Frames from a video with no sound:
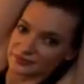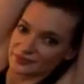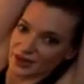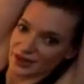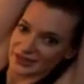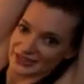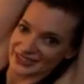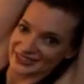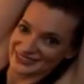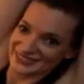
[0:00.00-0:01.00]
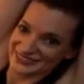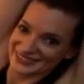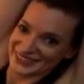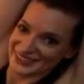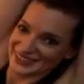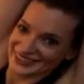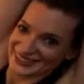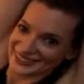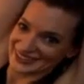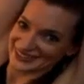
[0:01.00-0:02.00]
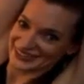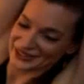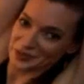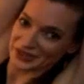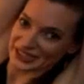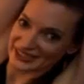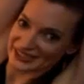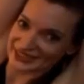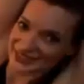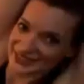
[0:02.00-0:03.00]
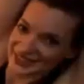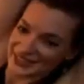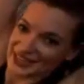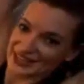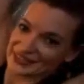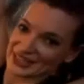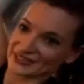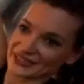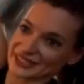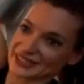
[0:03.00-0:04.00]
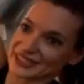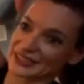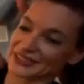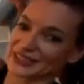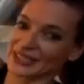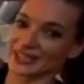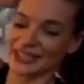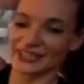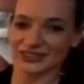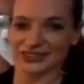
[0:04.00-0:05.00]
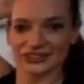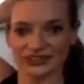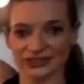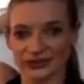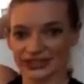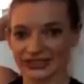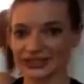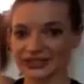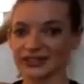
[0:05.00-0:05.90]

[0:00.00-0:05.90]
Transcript: Pausing. Good, use the obliques. And then release into your side angle, your choice.